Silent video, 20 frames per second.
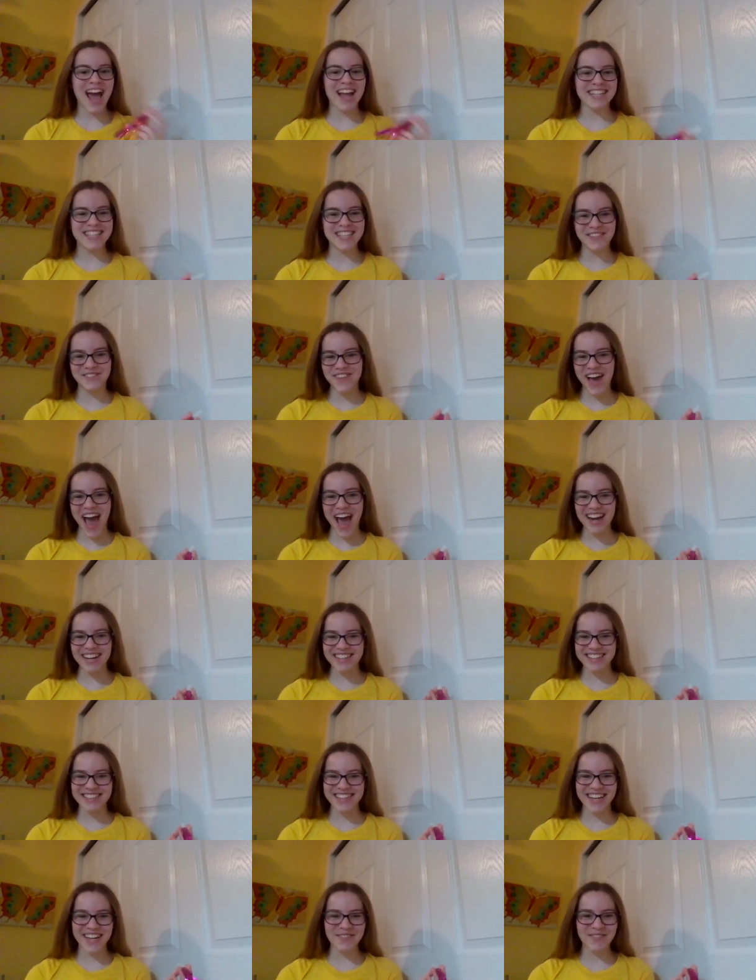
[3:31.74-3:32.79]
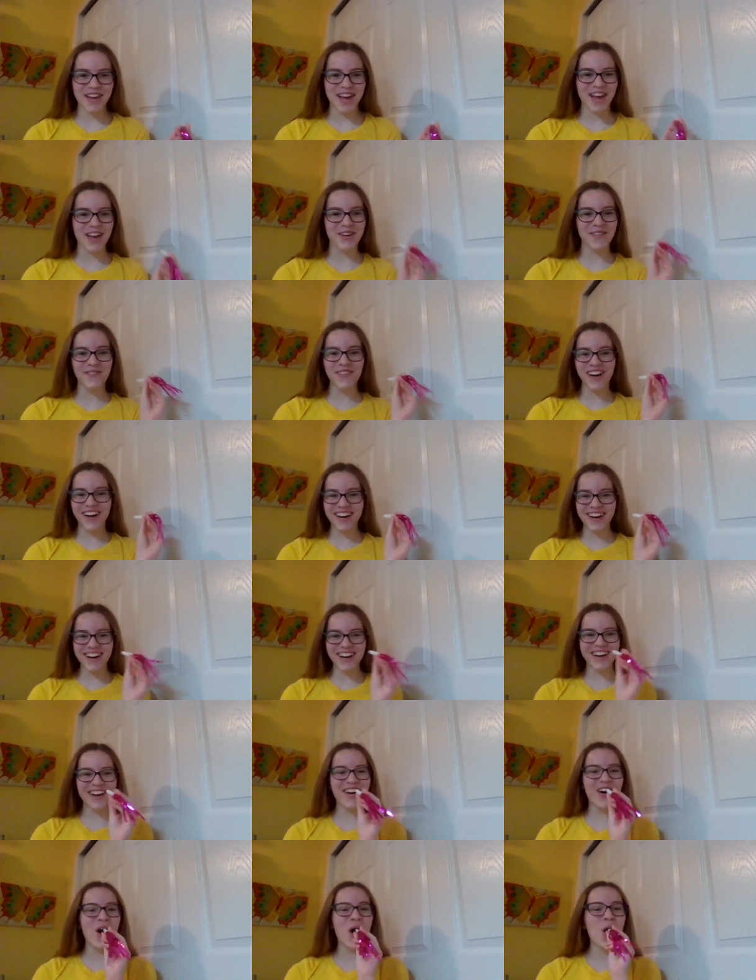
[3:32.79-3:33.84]
and Savannah Zeman.
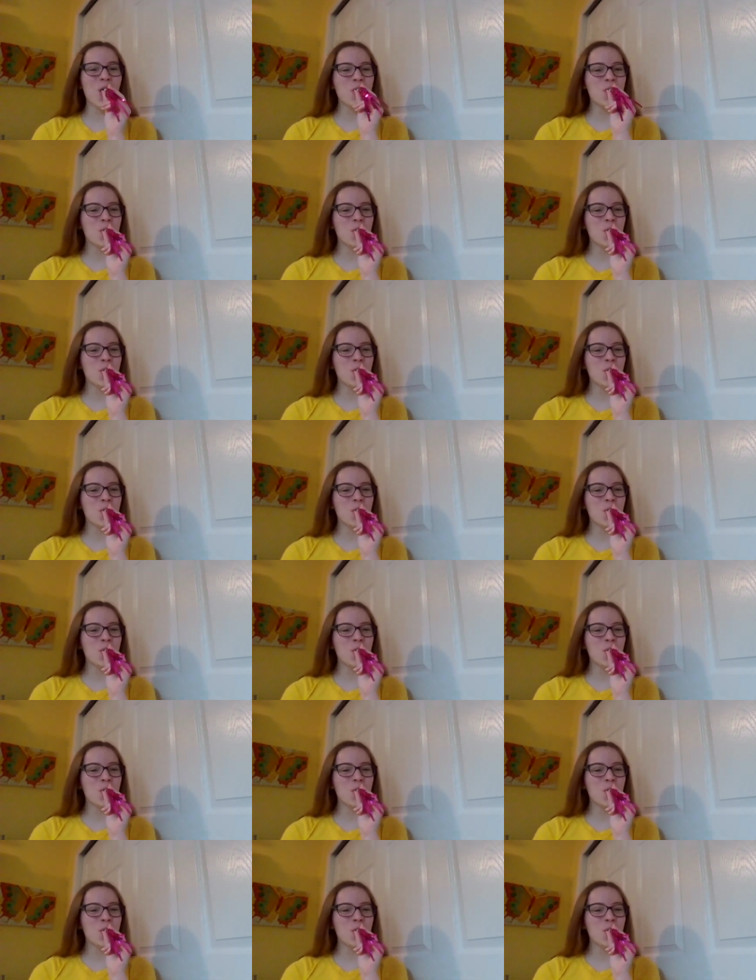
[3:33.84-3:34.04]
Woo!